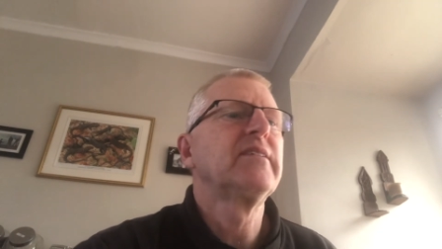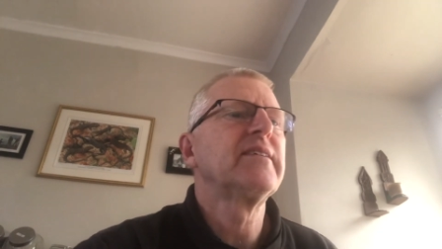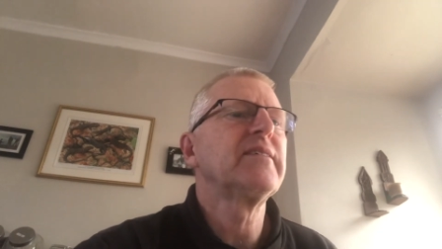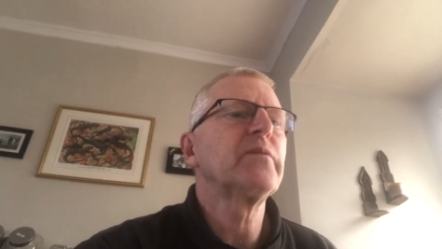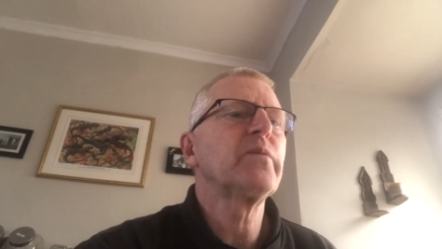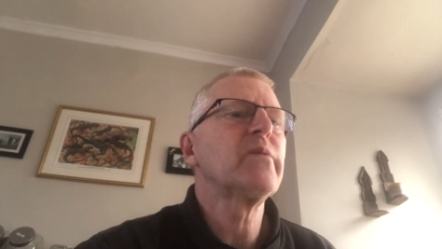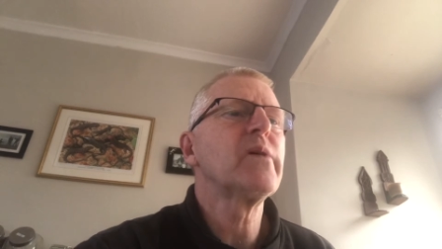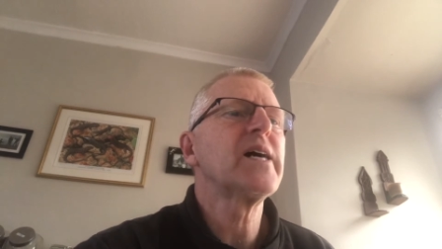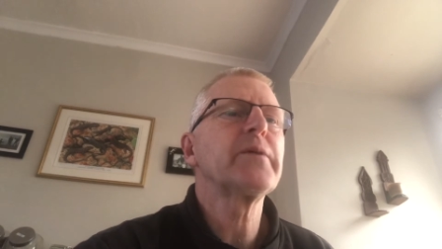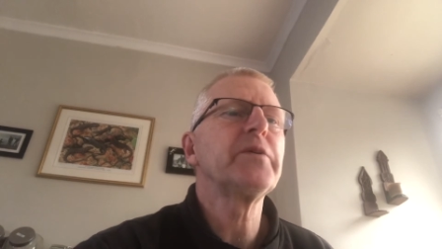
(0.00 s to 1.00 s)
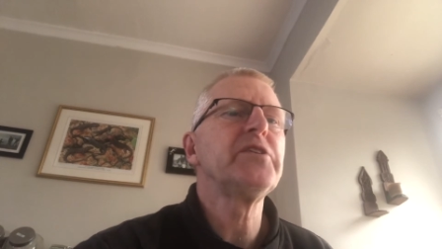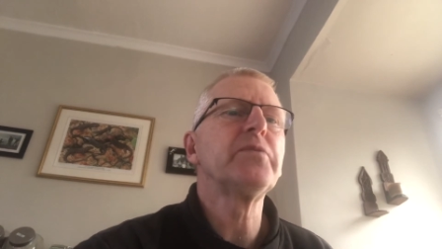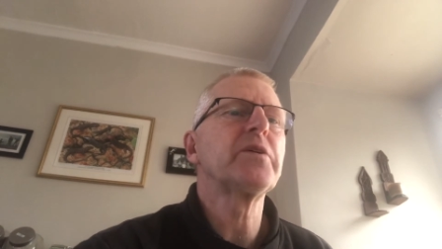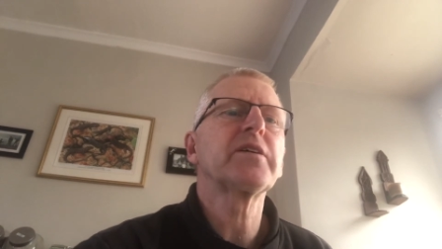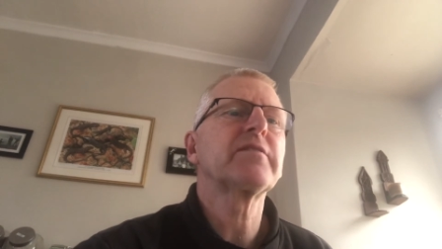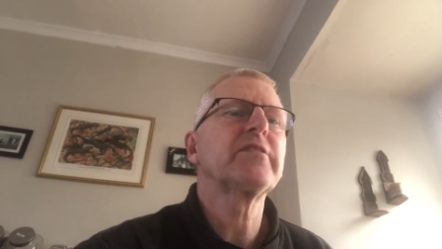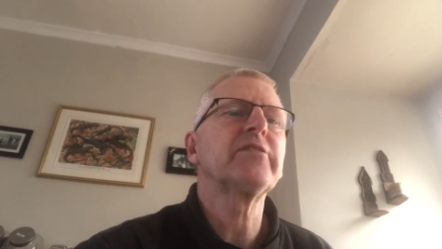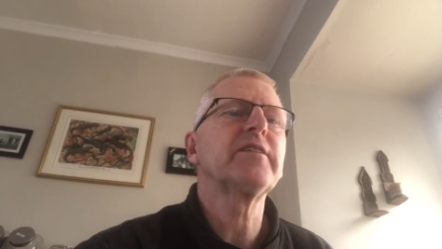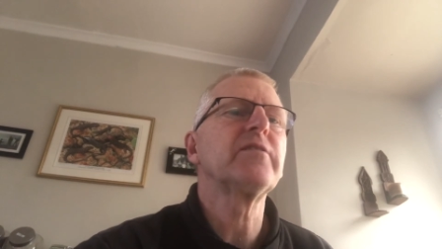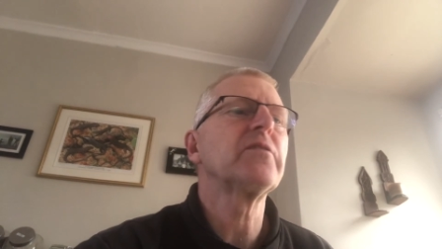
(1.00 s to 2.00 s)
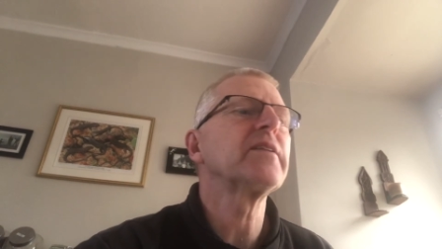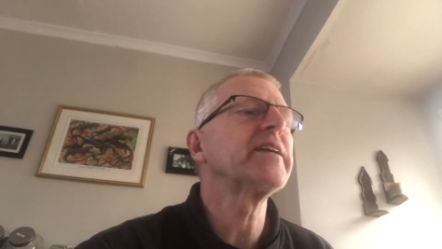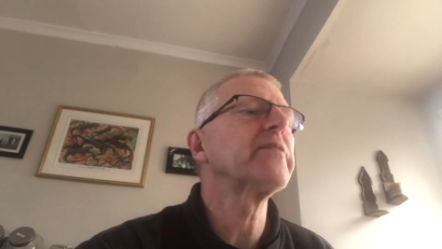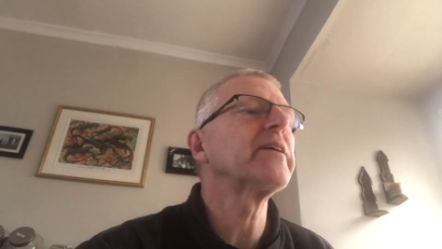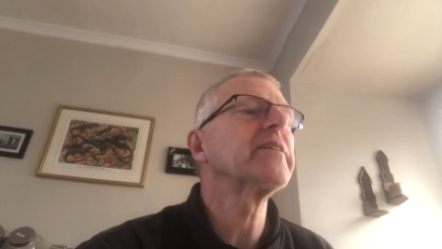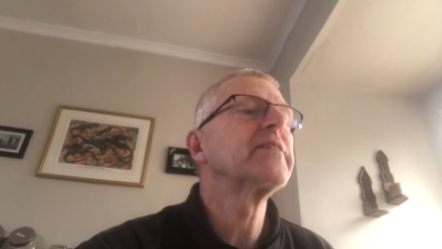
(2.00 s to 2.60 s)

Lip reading: And why would you want to cut it all anyway?